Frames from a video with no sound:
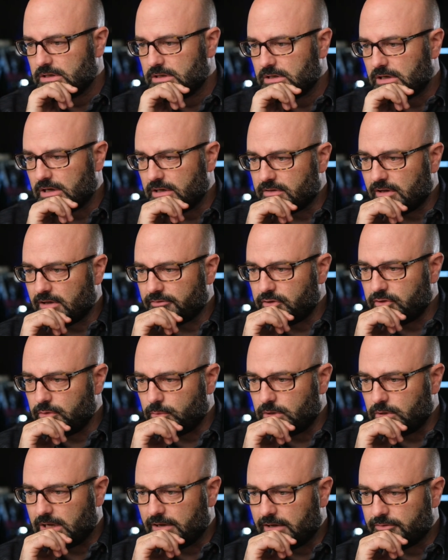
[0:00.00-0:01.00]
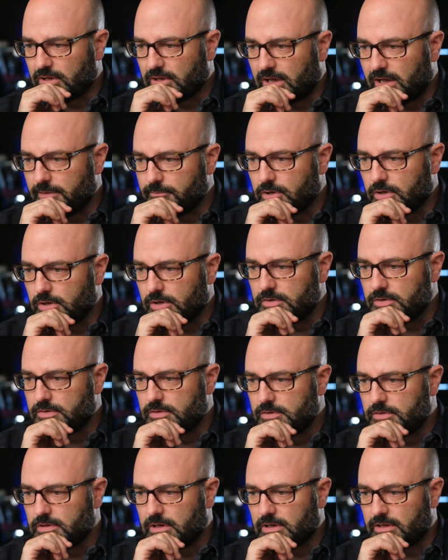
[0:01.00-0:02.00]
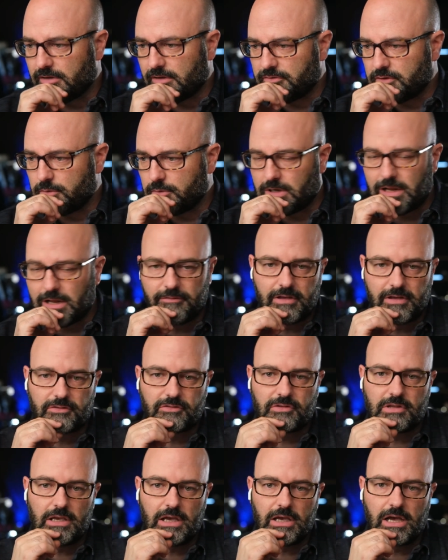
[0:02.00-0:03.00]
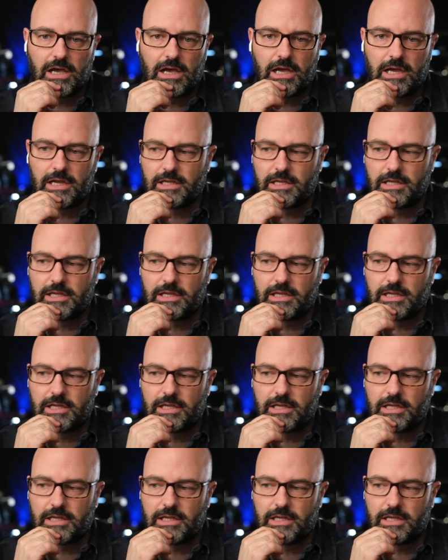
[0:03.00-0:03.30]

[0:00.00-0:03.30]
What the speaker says: I definitely want to have time code. I definitely want to have SDI,